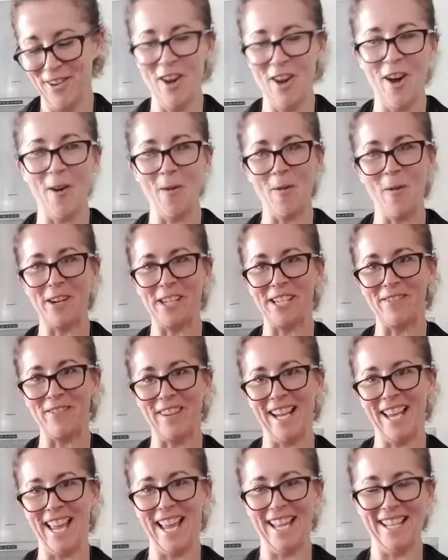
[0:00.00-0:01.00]
not washing
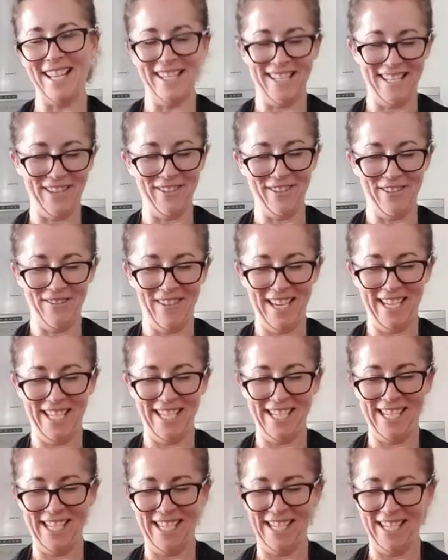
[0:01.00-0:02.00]
my hands after
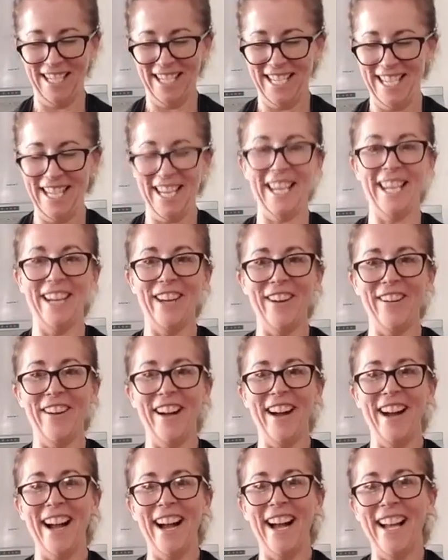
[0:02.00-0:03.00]
making chili. Hello,
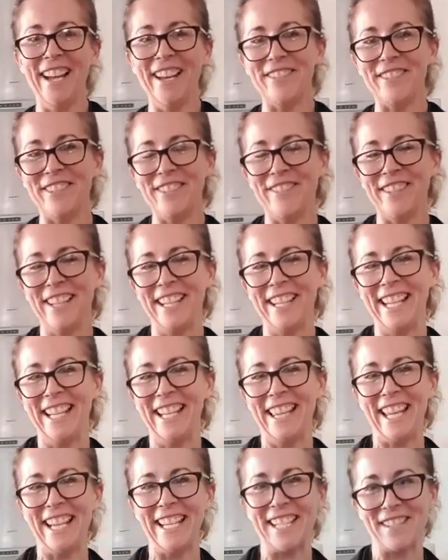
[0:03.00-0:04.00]
hi everybody,
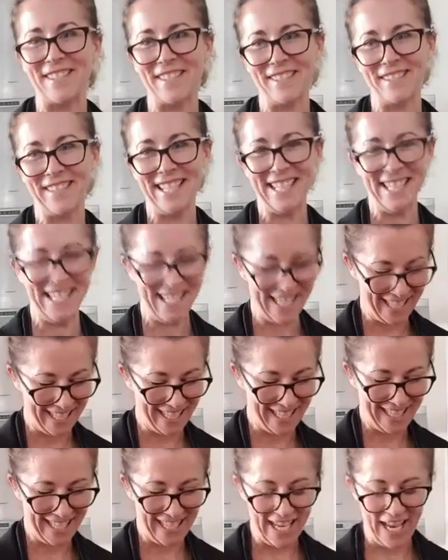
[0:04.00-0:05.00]
thanks for watching.
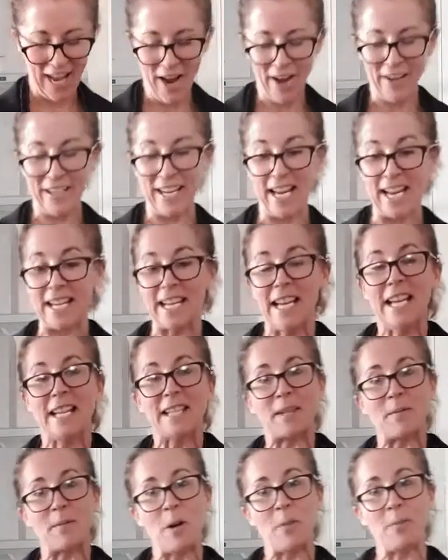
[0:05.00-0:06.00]
Okay,
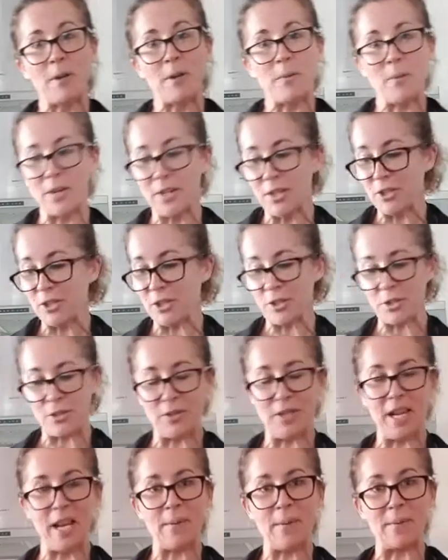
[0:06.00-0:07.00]
so what we want to
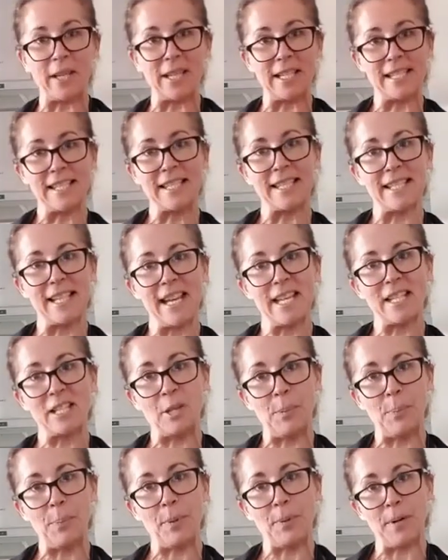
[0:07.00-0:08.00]
do, now I'm going to start
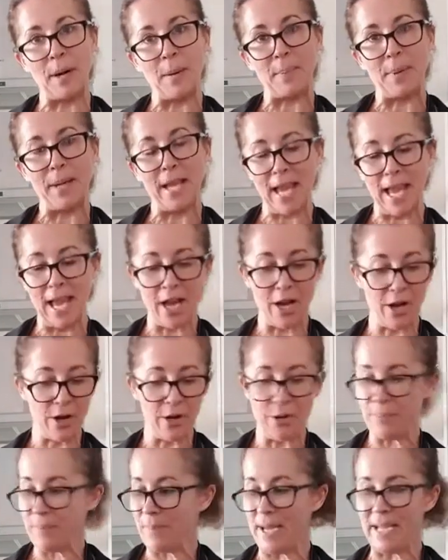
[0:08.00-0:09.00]
to prep
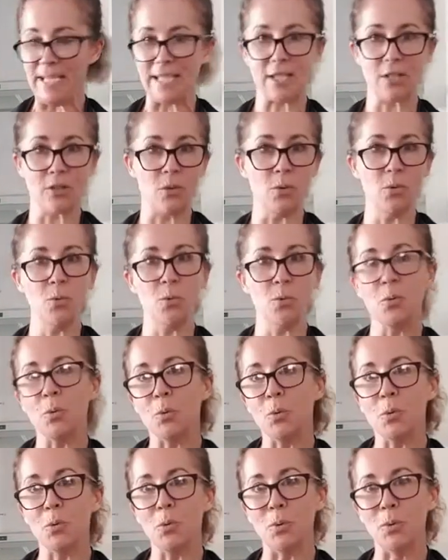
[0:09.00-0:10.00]
our meat.
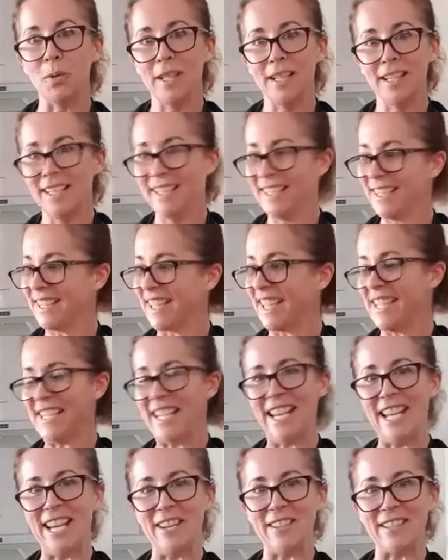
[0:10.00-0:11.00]
Ooh, can you
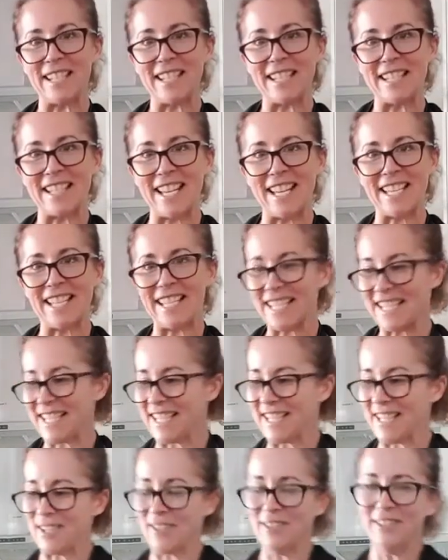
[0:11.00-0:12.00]
hear it starting to
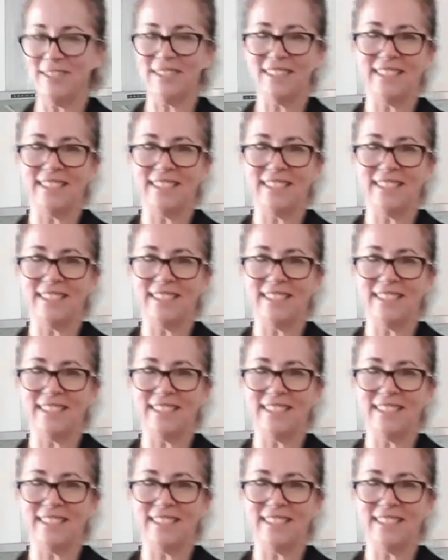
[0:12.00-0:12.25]
sizzle?